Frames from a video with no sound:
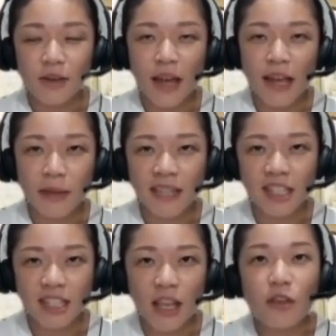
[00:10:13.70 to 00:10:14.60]

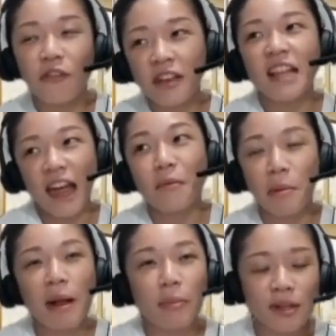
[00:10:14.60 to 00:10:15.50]
expectations that you feel other
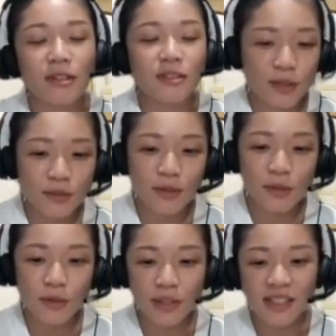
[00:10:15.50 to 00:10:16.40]
people are putting onto you.
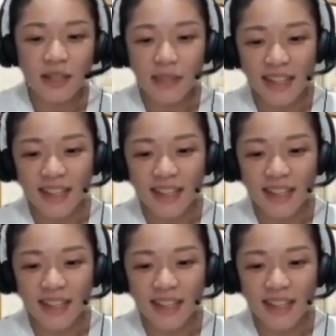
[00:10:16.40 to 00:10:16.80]
So it seems like